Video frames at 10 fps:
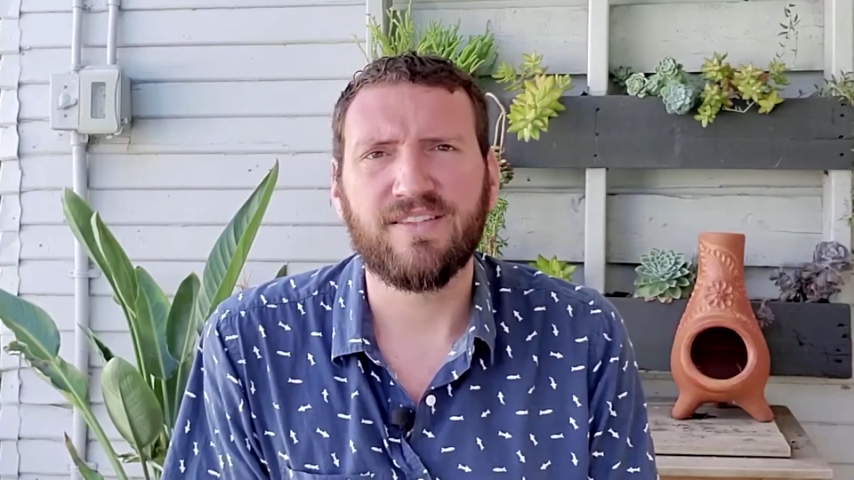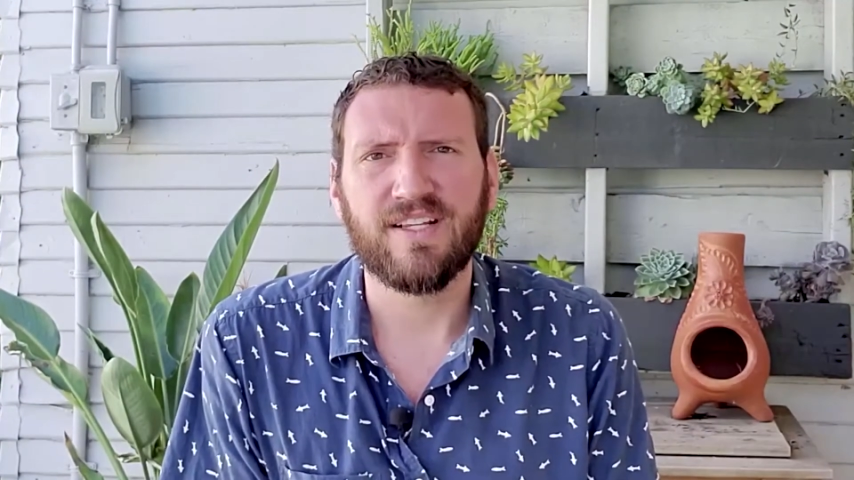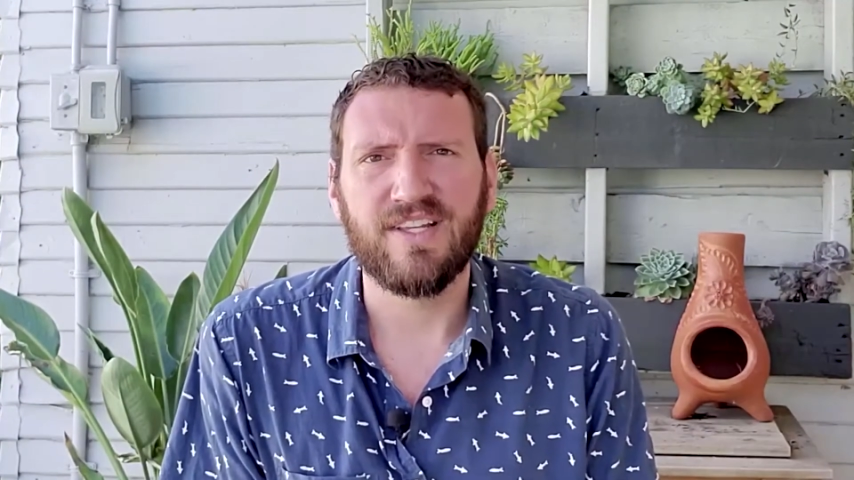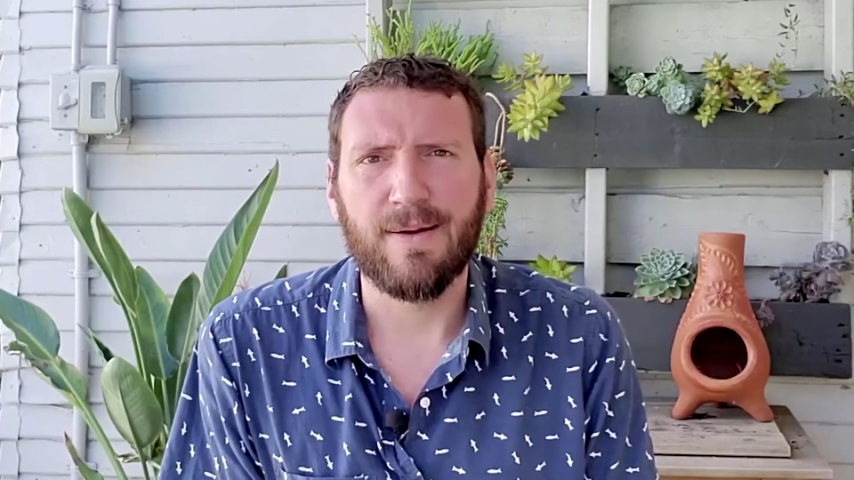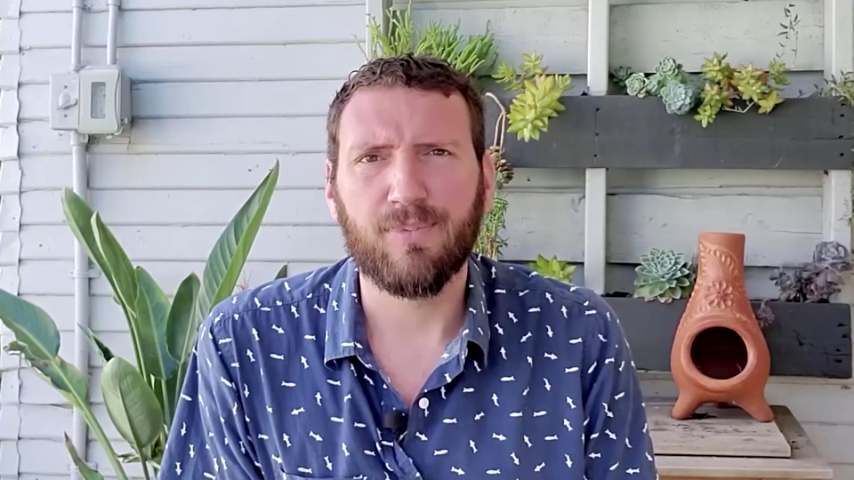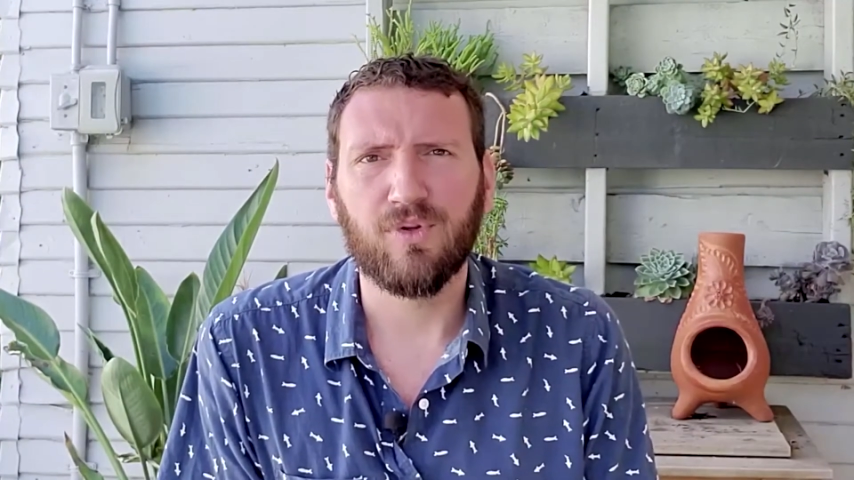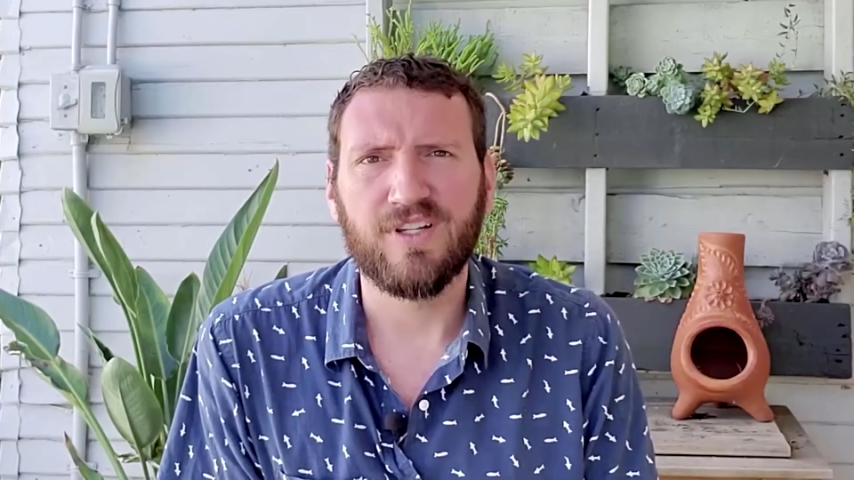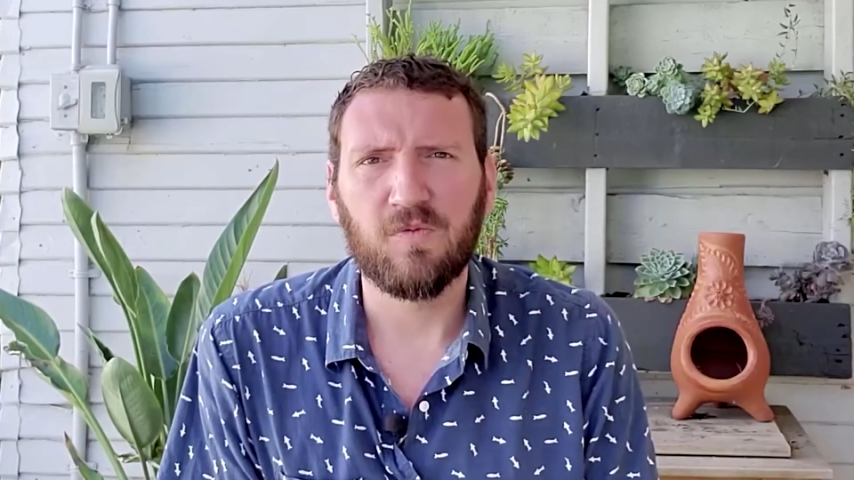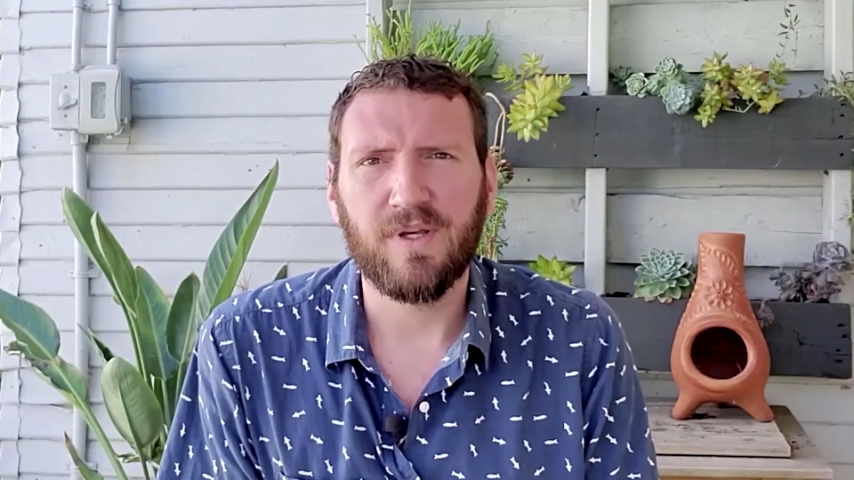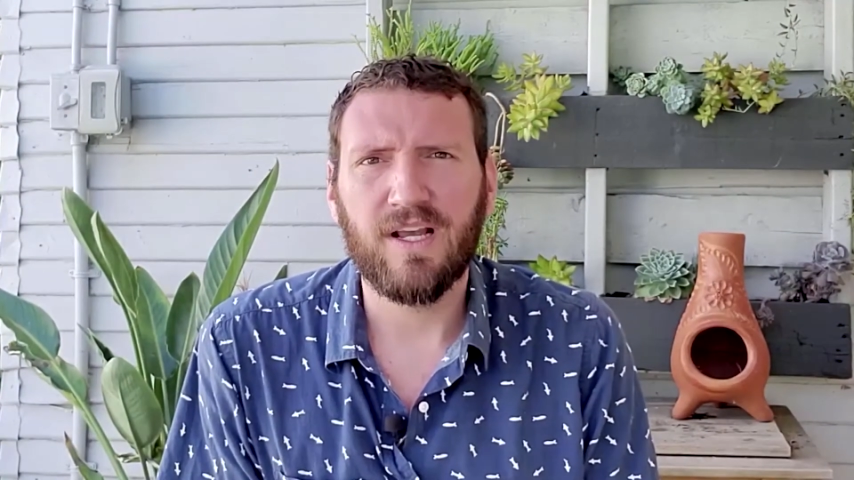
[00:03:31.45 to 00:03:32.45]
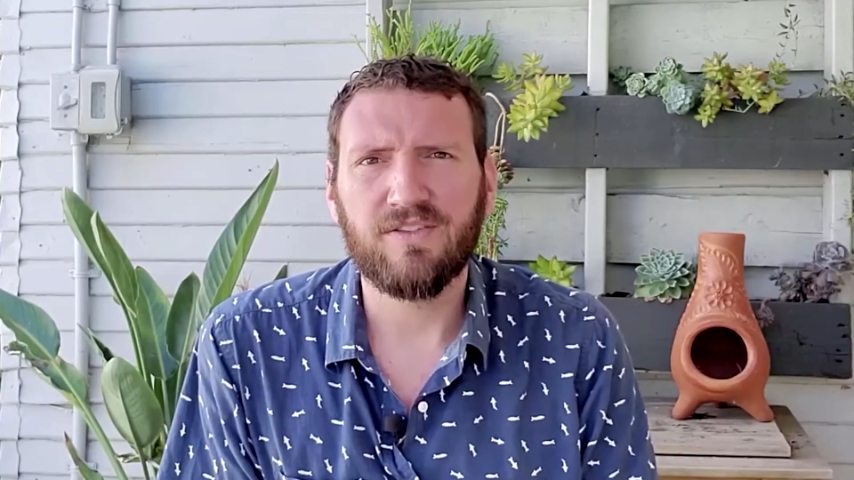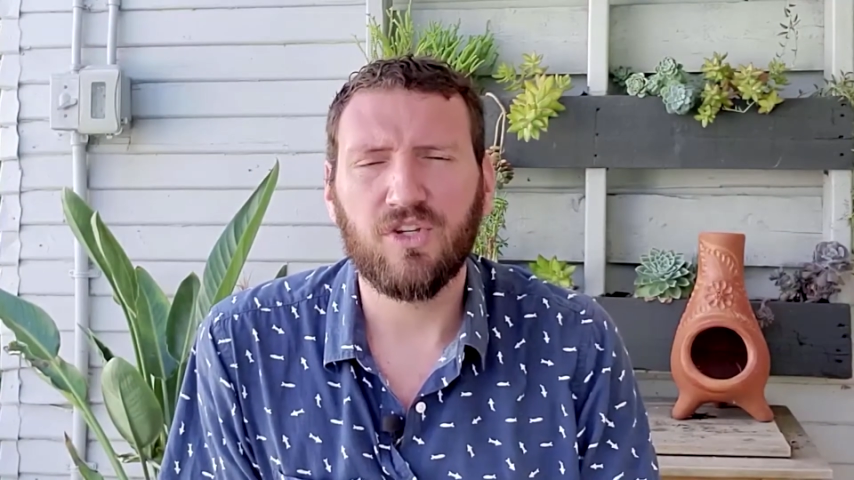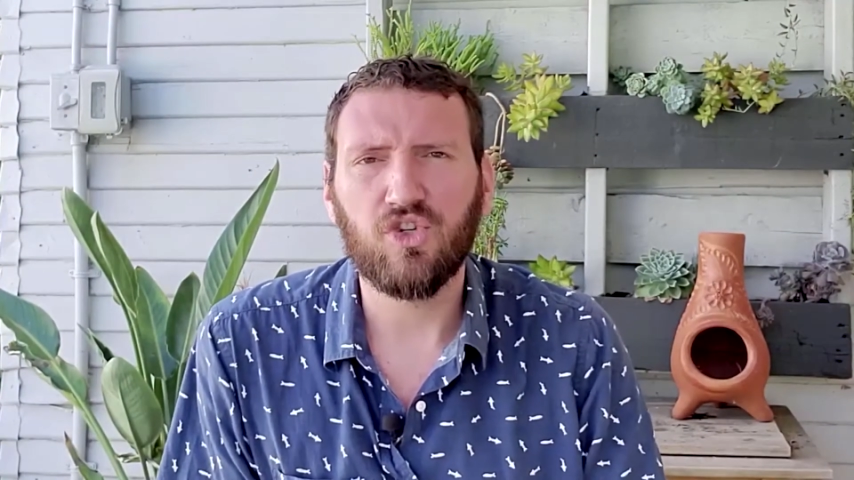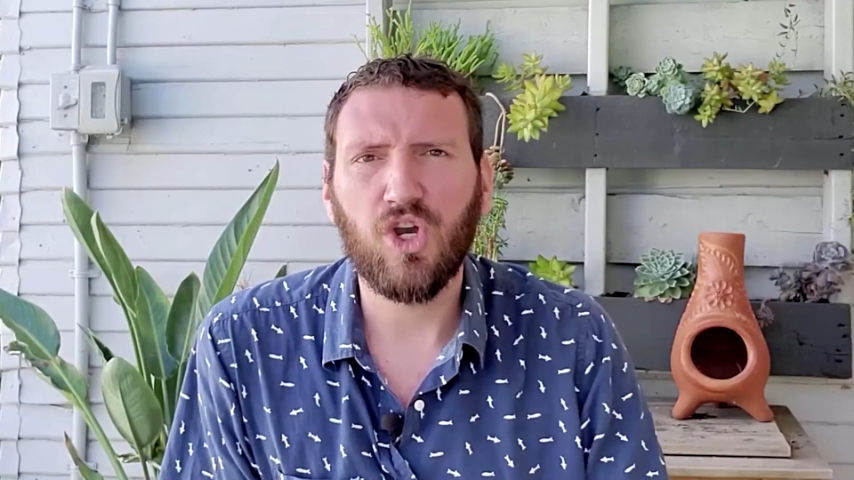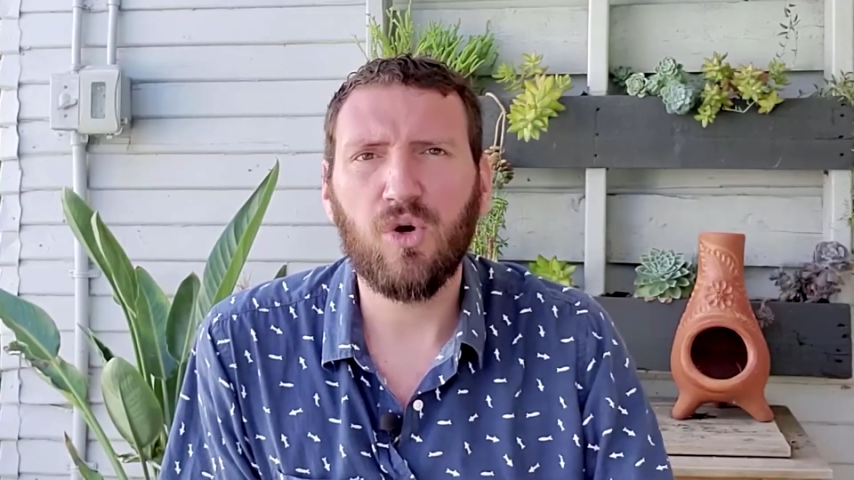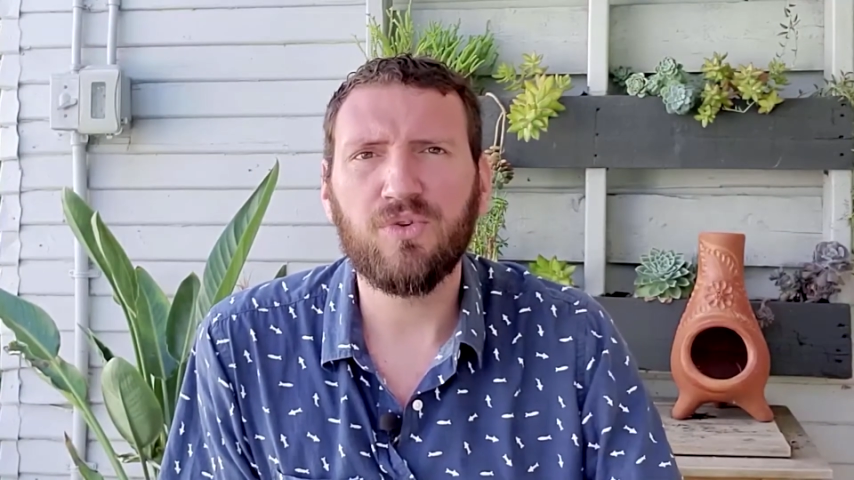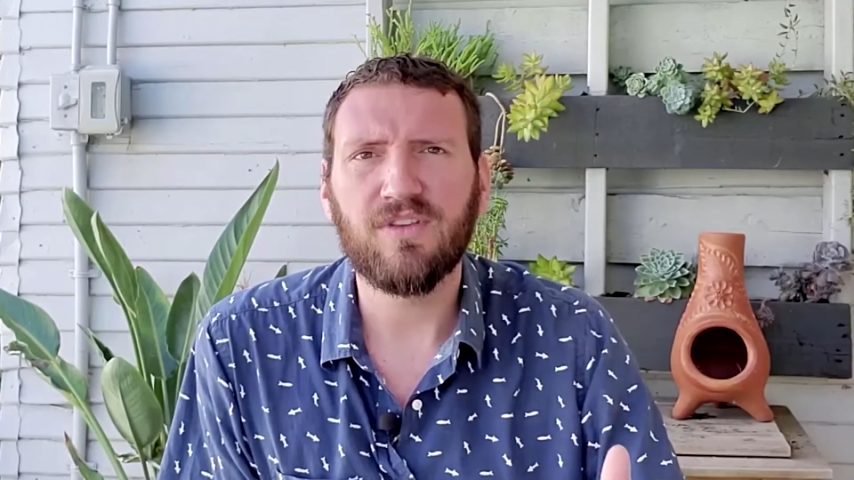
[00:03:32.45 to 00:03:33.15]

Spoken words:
example is because it shows